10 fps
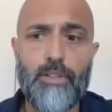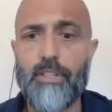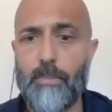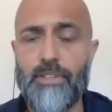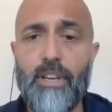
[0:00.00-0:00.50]

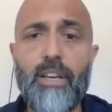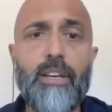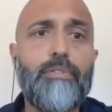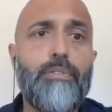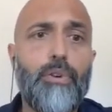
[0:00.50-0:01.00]
as I
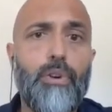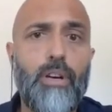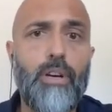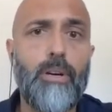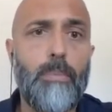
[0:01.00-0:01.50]
mentioned
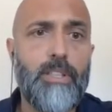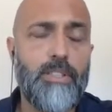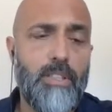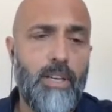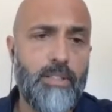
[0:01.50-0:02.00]
earlier,
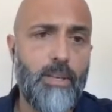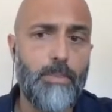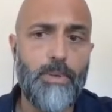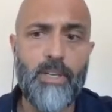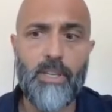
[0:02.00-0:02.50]
for a
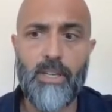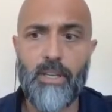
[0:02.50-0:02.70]
startup